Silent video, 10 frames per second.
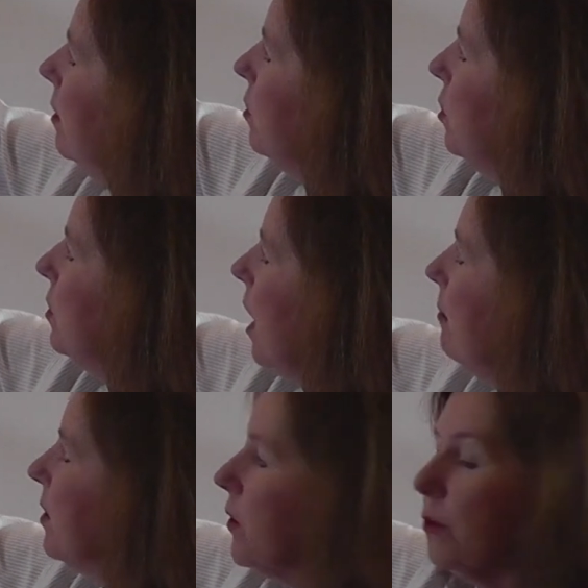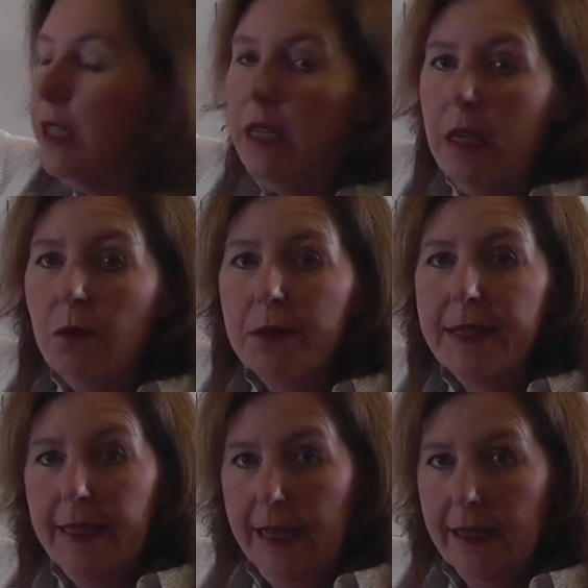2 times 3 equals
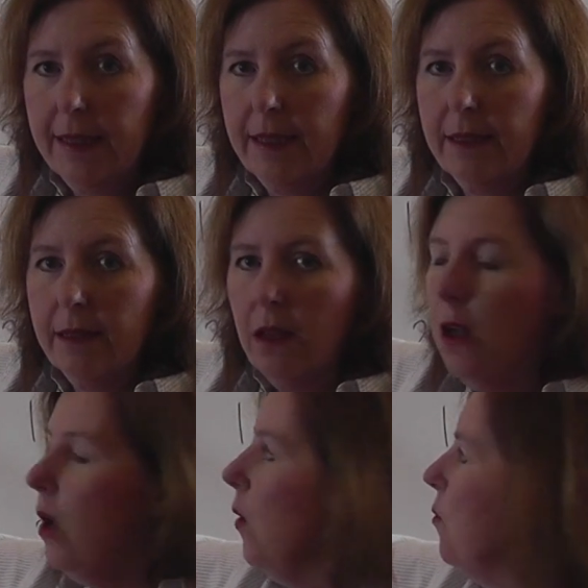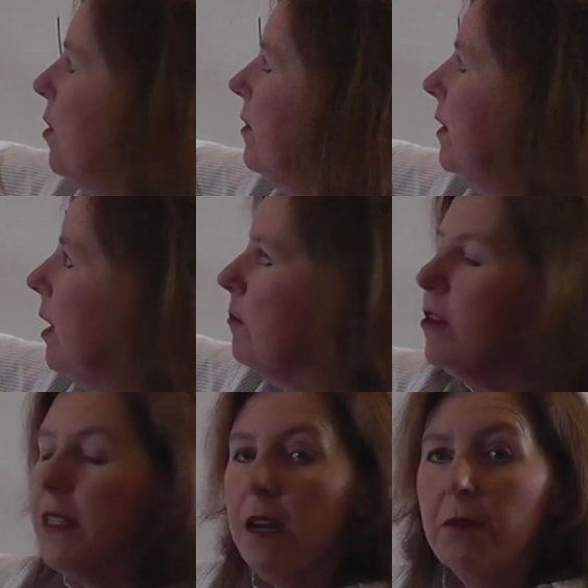6. Well, the
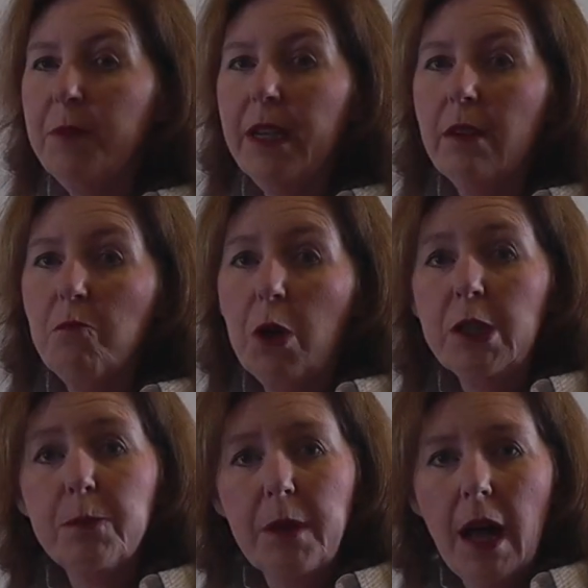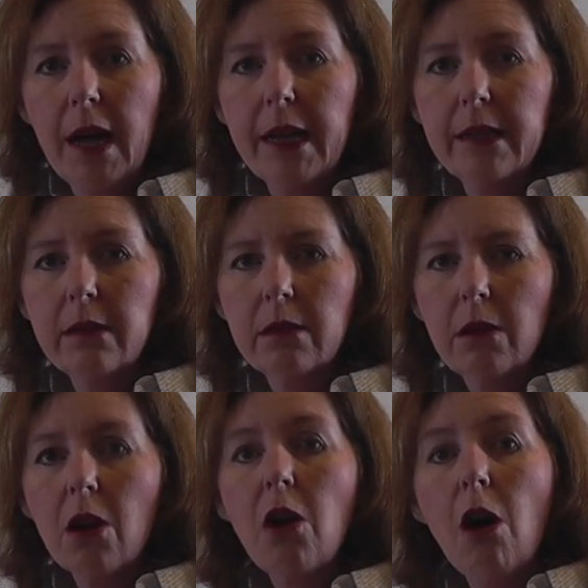numbers that are being multiplied
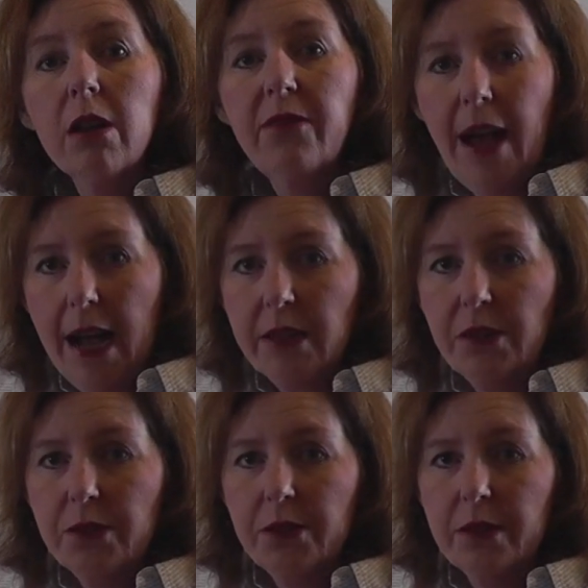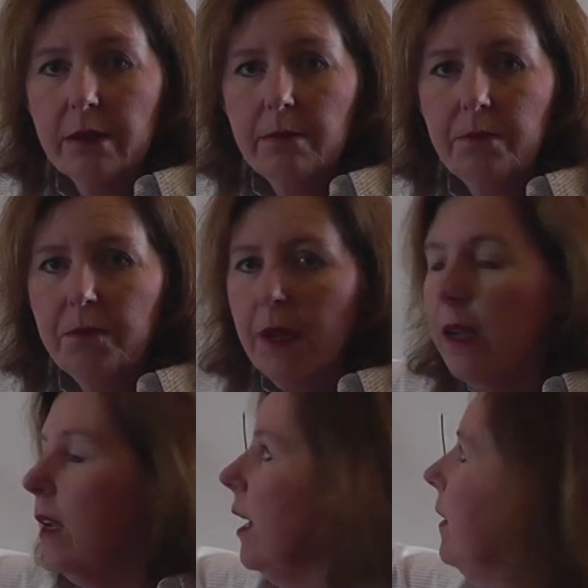are called factors.
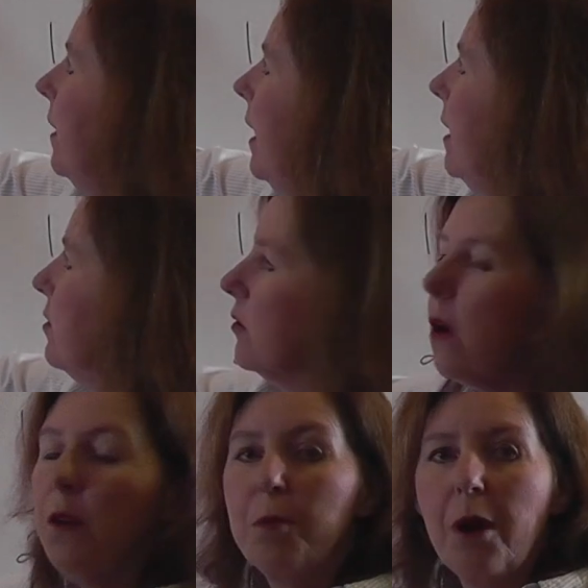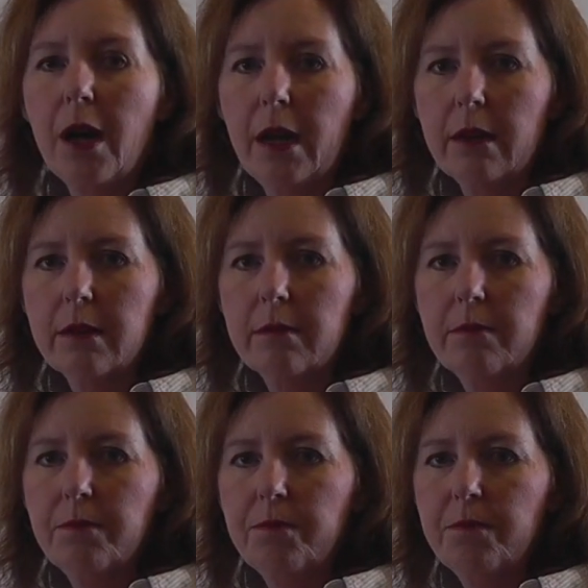And the answer is called the product.
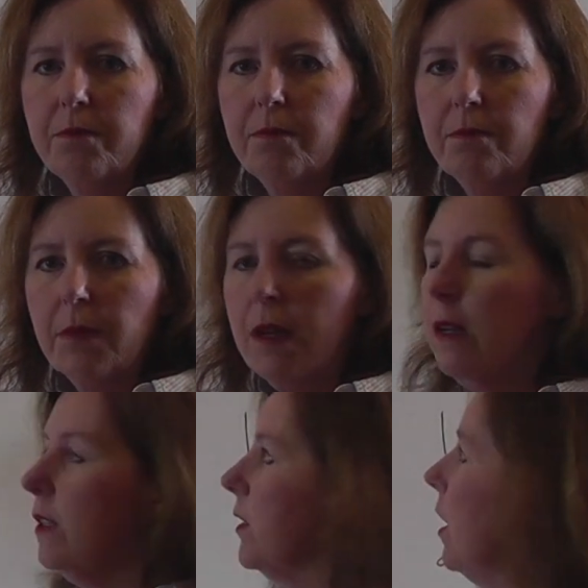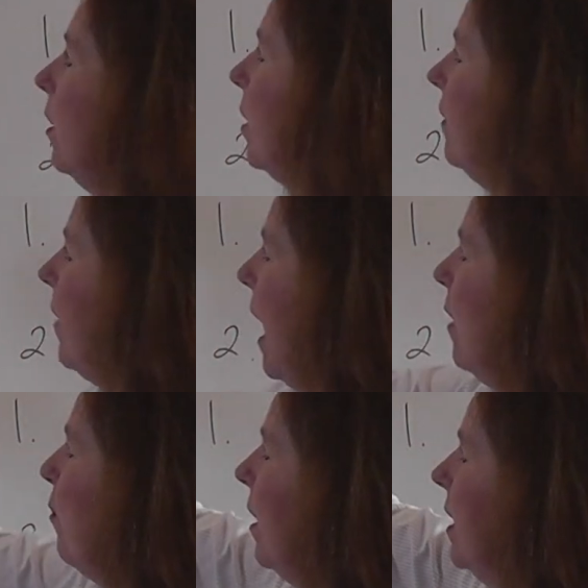So if I
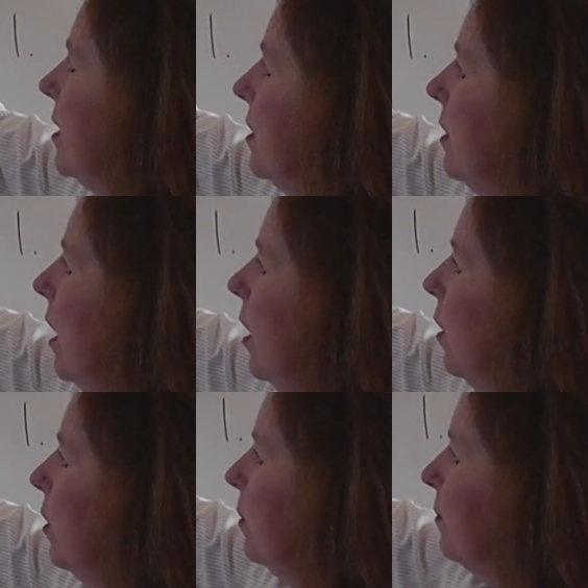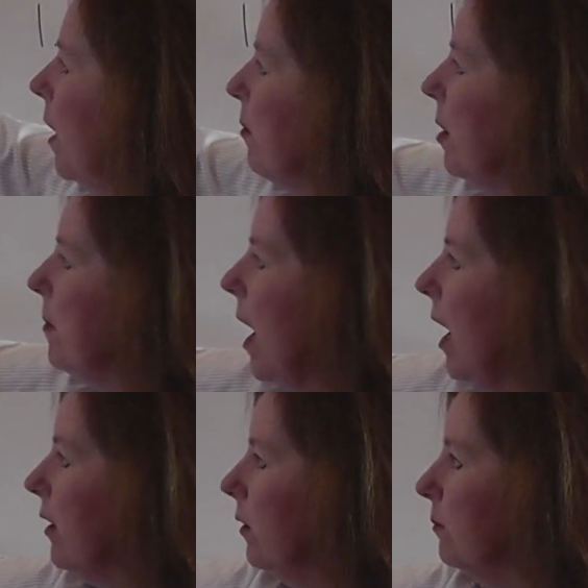wanted to know, I'm going to
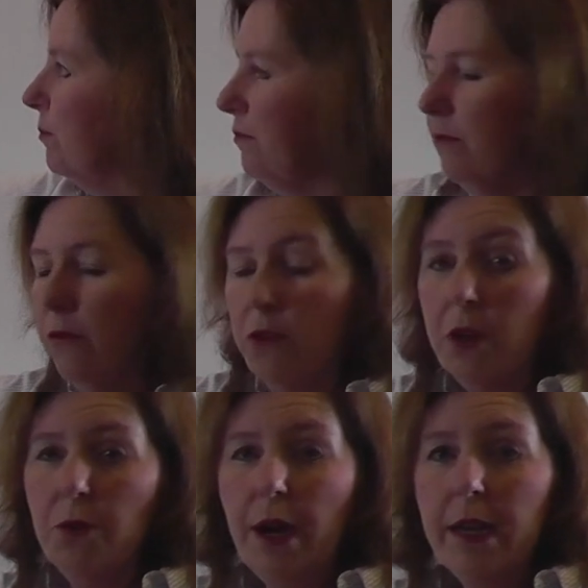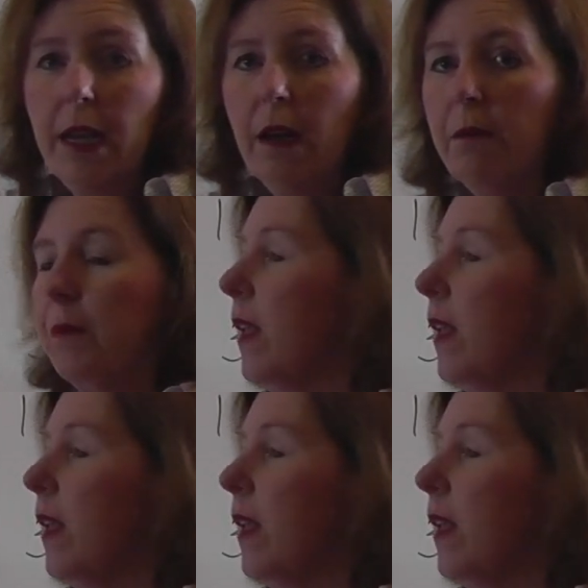model for you right now.